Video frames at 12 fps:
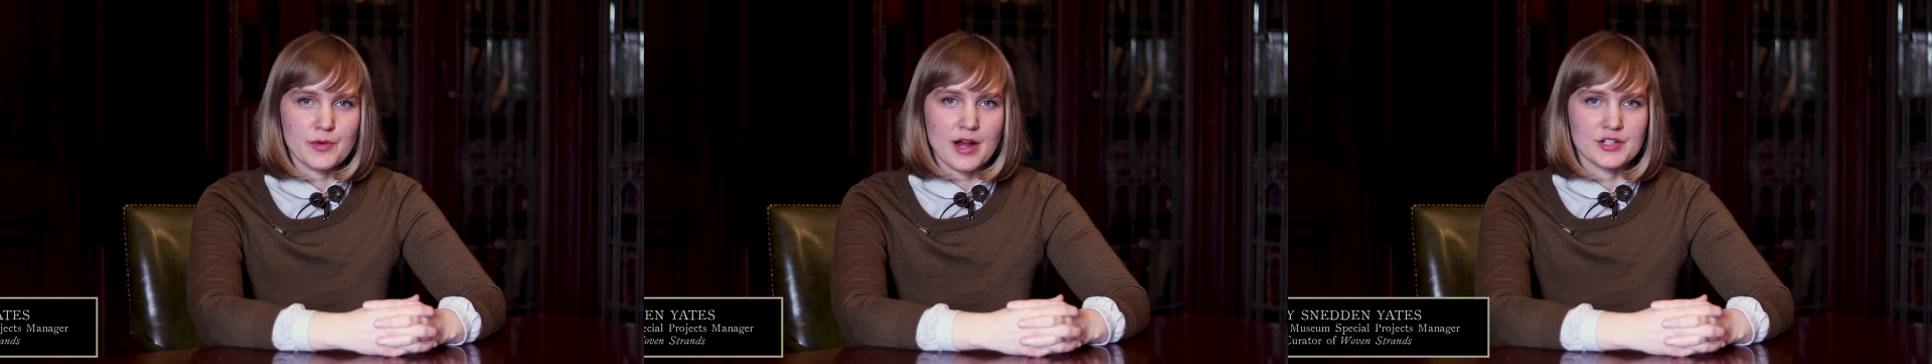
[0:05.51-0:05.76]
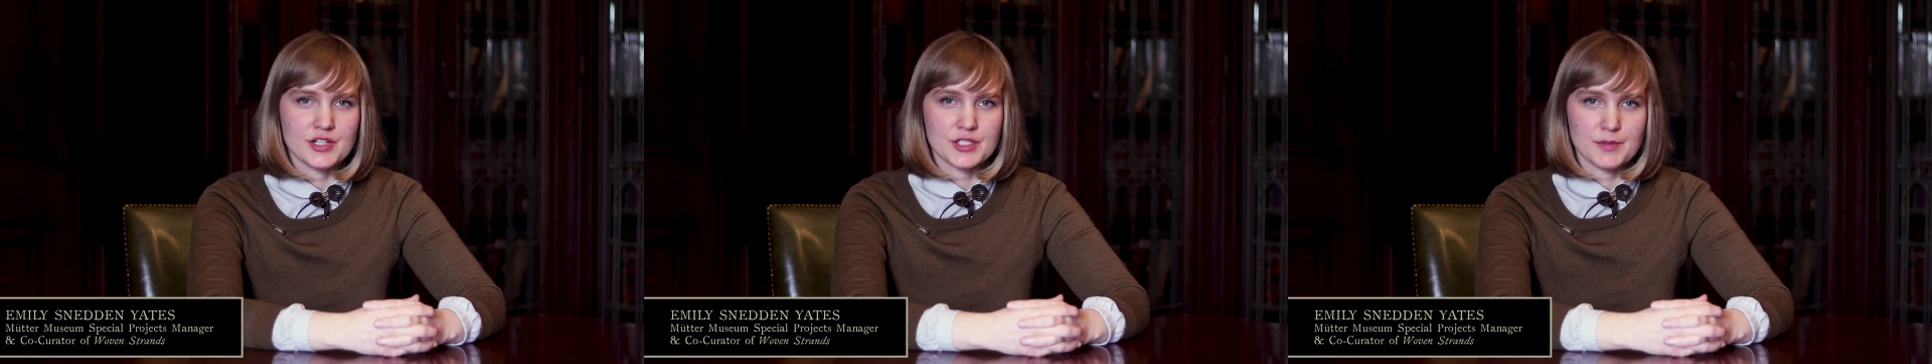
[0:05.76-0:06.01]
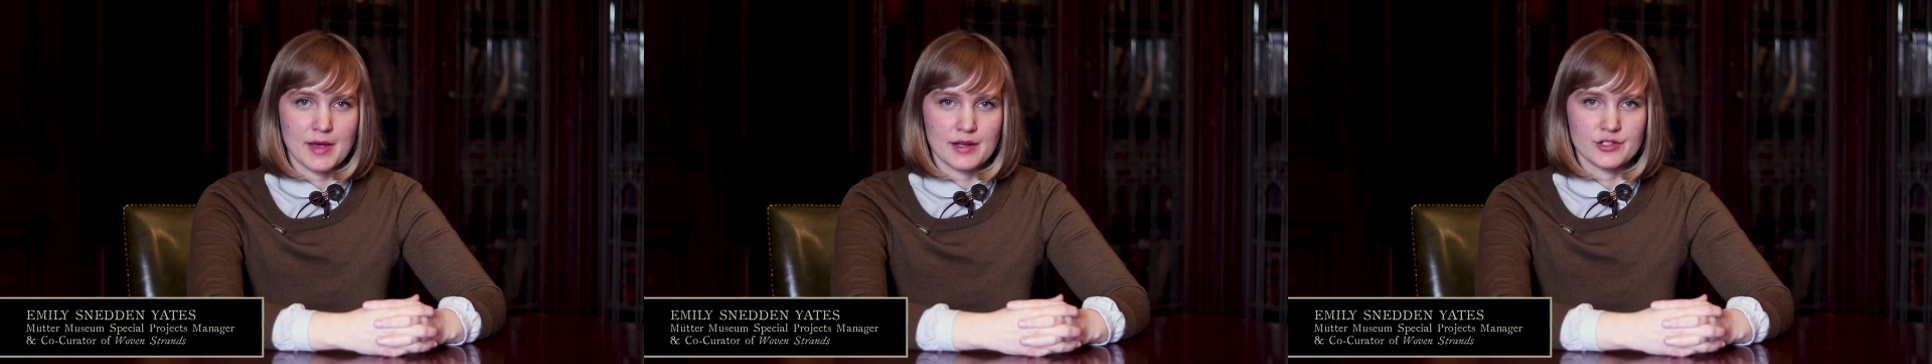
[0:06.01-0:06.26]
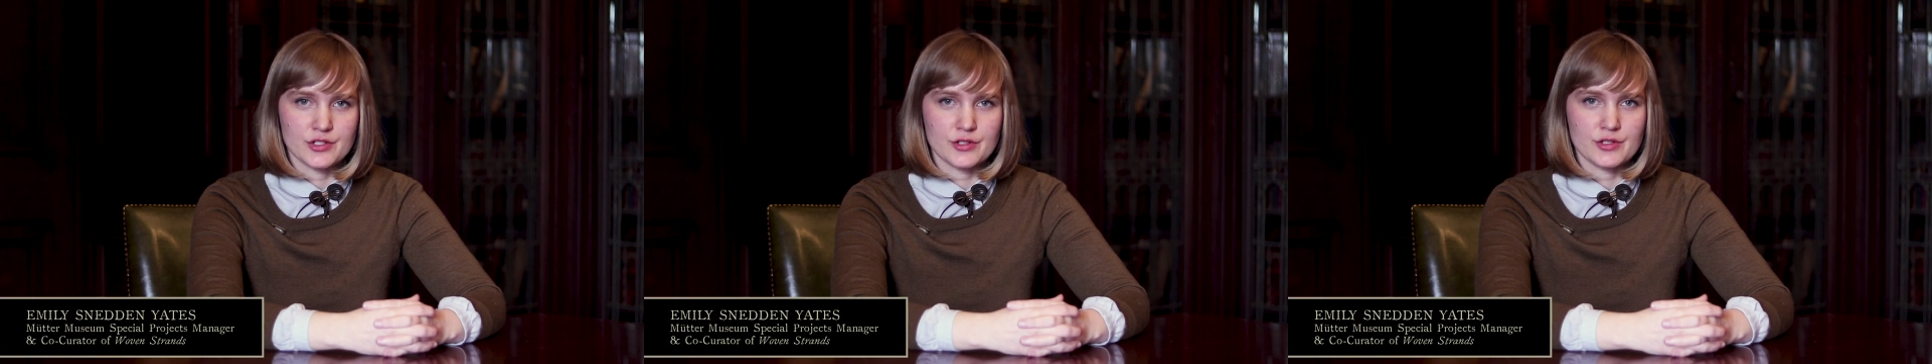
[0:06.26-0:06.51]
Projects
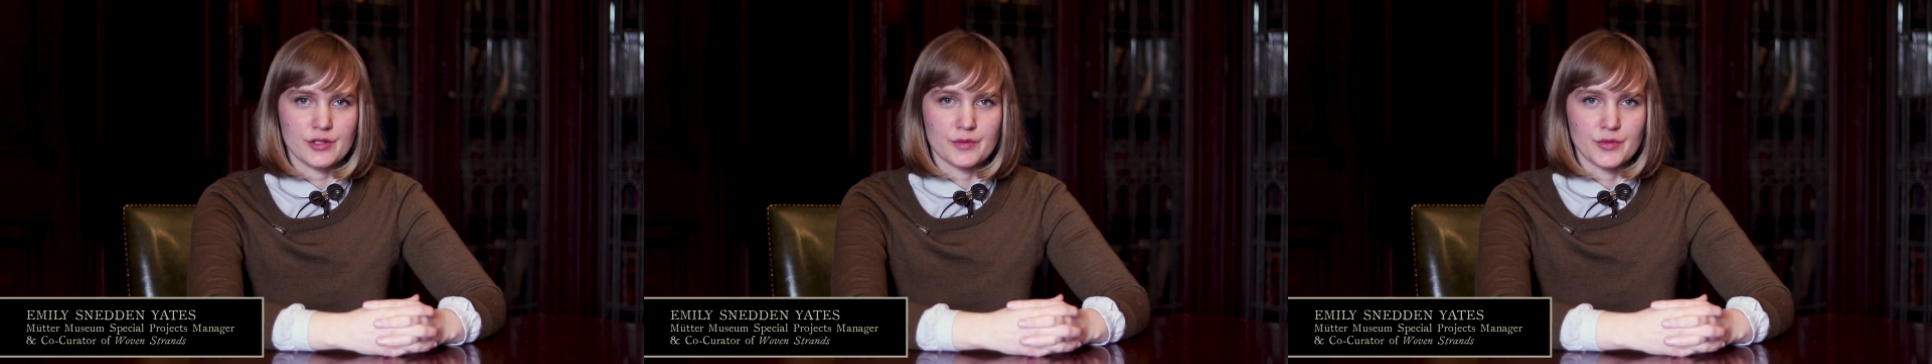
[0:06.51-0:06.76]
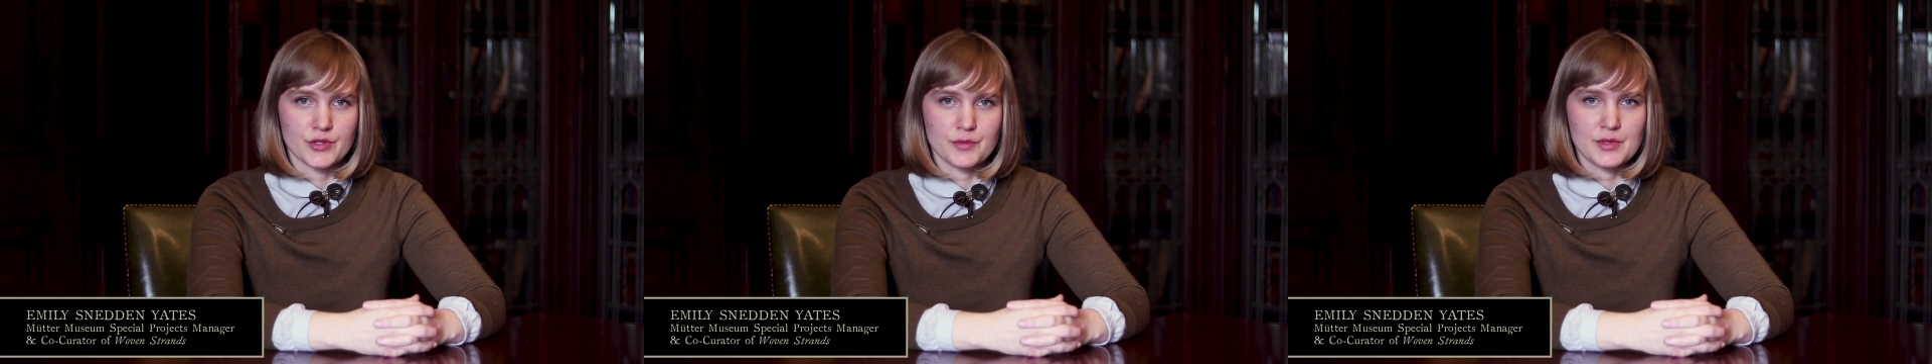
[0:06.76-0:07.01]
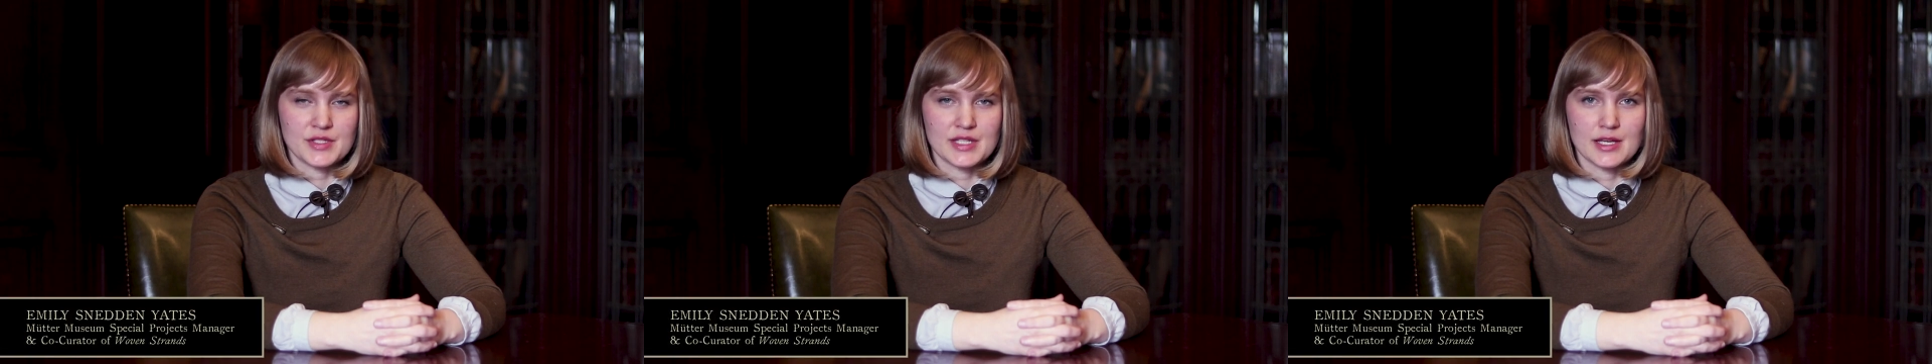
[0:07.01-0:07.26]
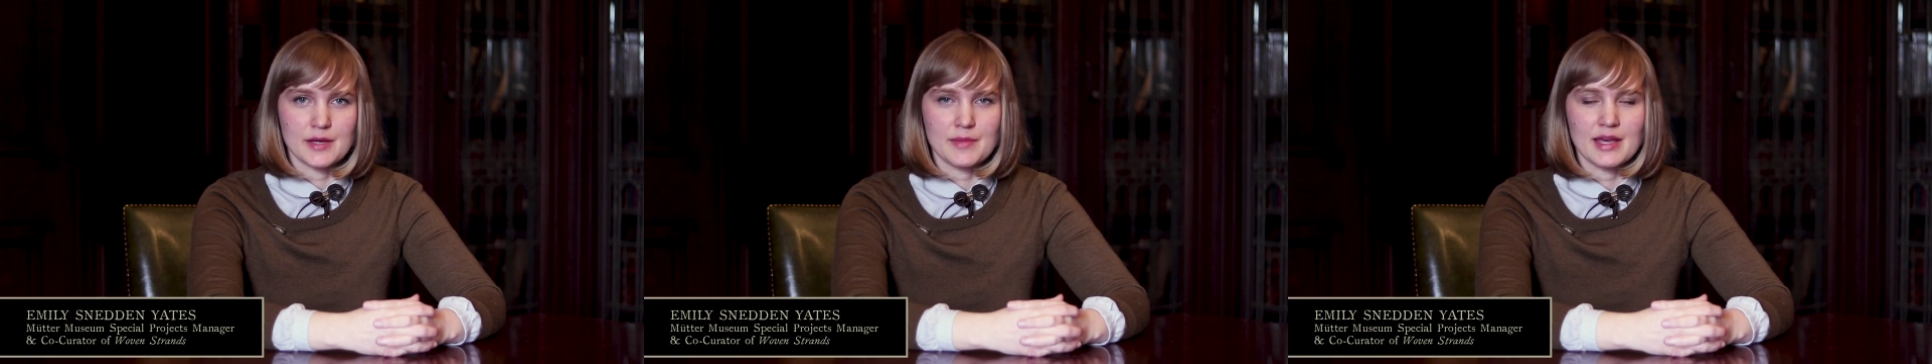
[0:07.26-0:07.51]
Manager to the Mütter
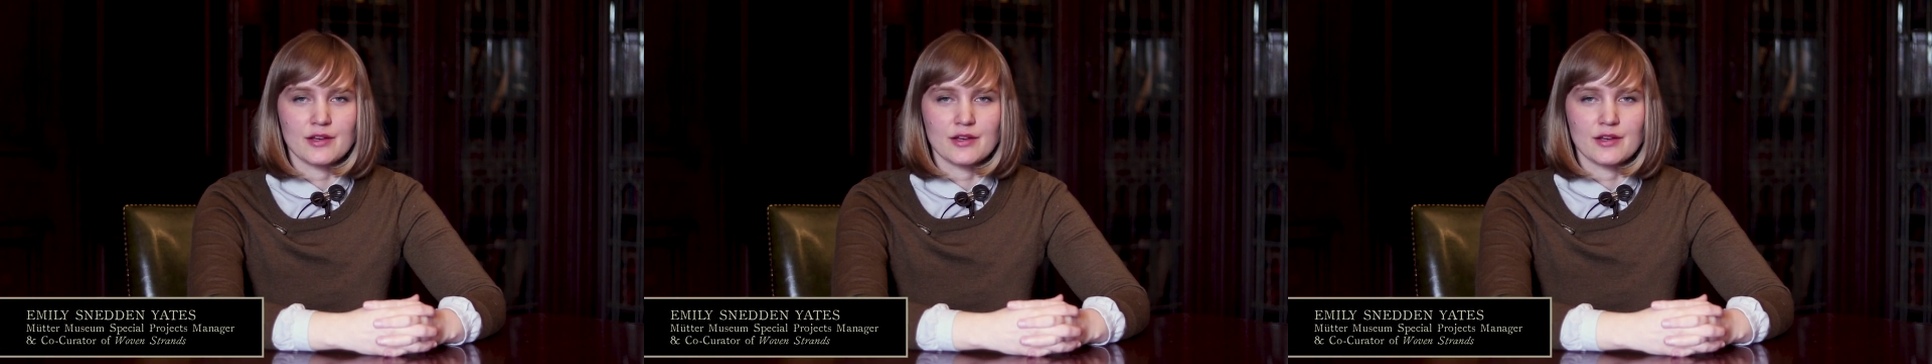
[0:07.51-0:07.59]
Museum